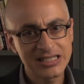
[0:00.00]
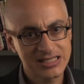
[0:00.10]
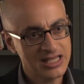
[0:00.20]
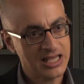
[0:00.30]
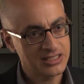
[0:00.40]

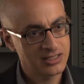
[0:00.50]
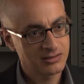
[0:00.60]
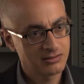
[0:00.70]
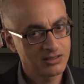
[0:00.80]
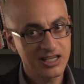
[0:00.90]
state
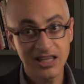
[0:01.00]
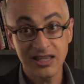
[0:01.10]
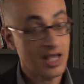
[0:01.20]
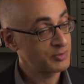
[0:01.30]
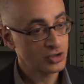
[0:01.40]
in
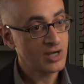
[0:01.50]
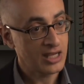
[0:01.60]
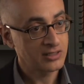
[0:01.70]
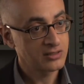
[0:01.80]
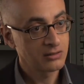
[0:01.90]
the
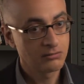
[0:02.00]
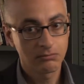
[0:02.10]
abstract